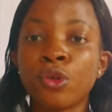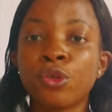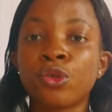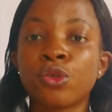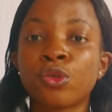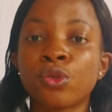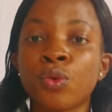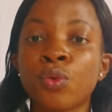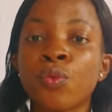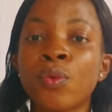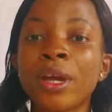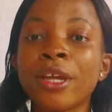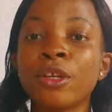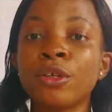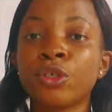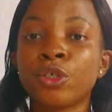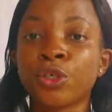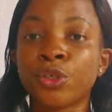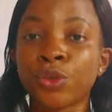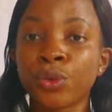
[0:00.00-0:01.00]
So when
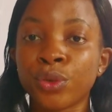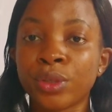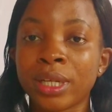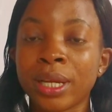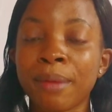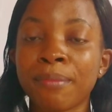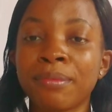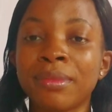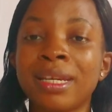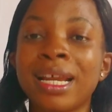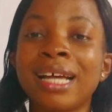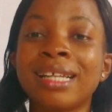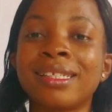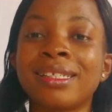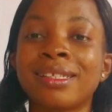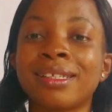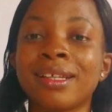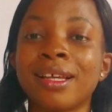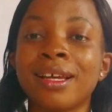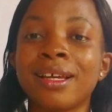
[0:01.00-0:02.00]
you show them
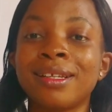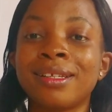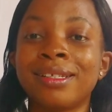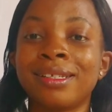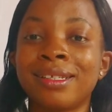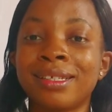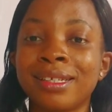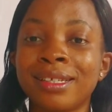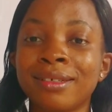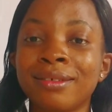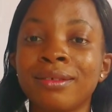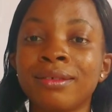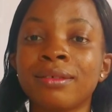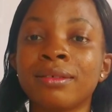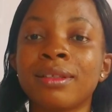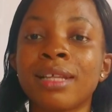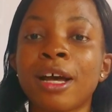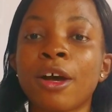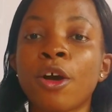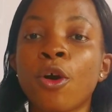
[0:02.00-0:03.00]
that
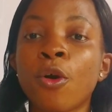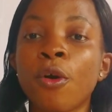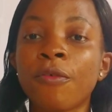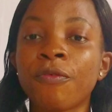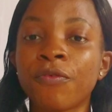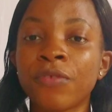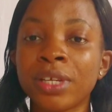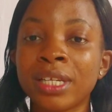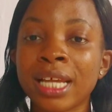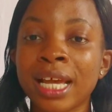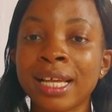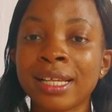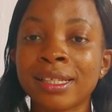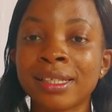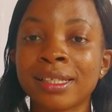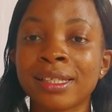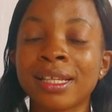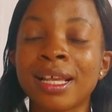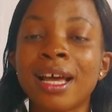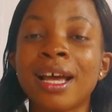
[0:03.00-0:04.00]
zeal, that
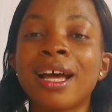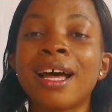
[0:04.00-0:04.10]
confidence,